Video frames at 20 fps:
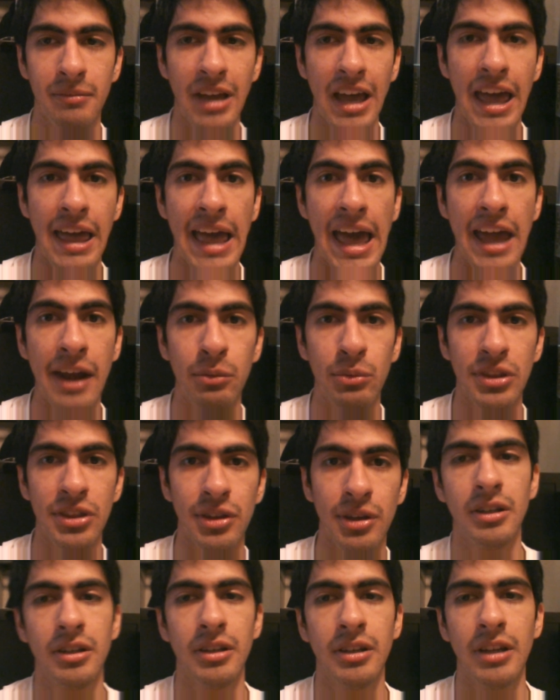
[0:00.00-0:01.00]
I had it with
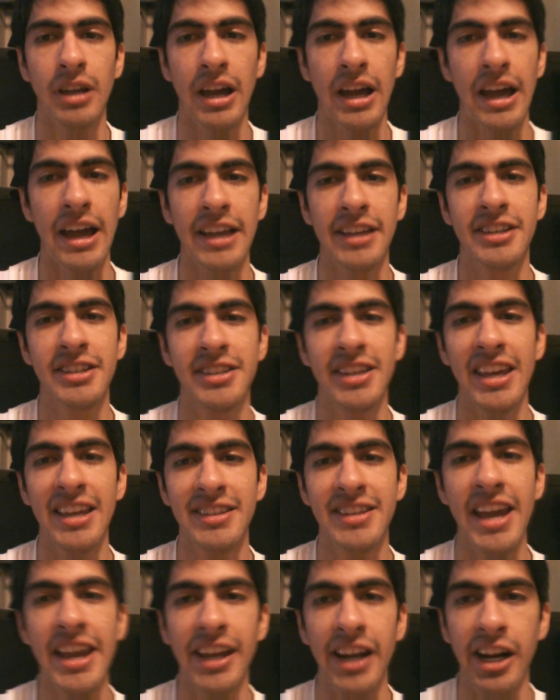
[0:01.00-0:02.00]
you. I, I just can't
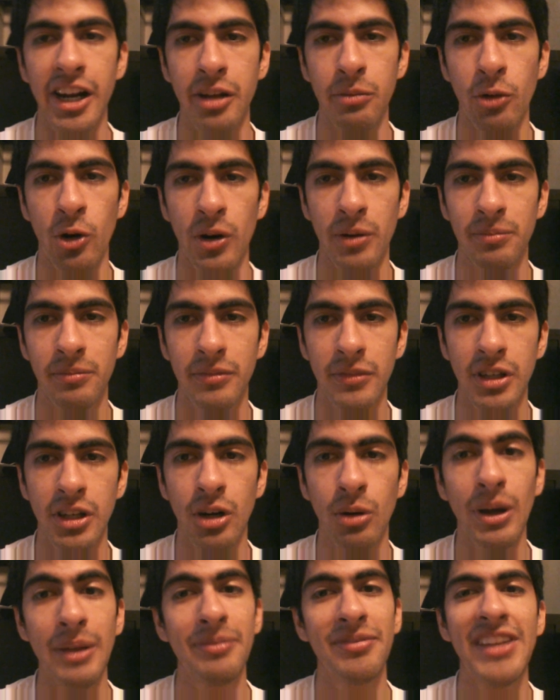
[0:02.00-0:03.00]
take it anymore. You
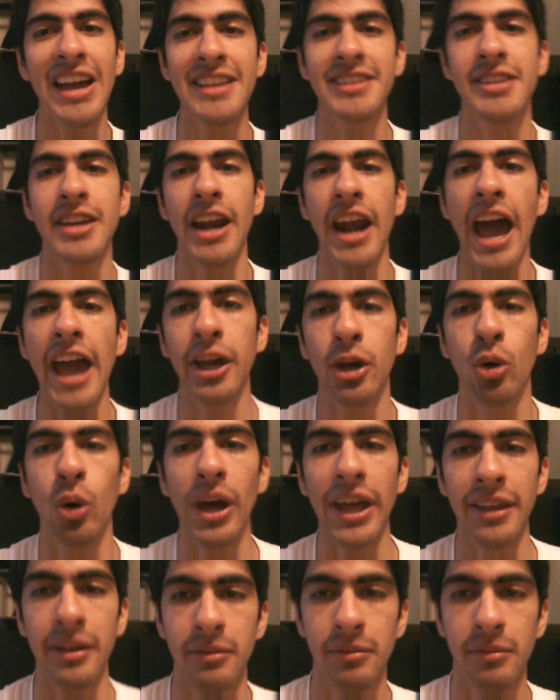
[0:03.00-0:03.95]
know what? That's it. I quit.